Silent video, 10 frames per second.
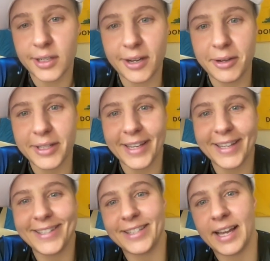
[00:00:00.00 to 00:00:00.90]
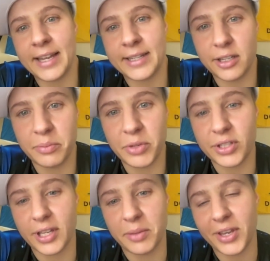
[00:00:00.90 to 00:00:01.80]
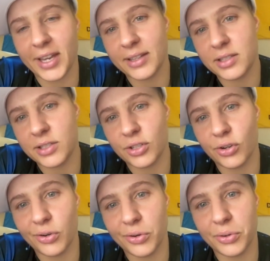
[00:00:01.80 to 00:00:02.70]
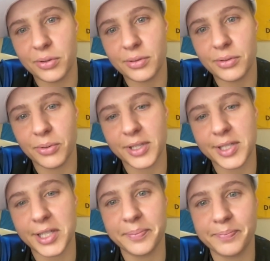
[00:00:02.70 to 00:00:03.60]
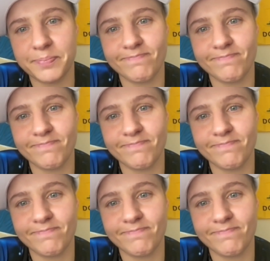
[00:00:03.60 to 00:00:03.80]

nowadays I didn't meet him yet, so we'll see.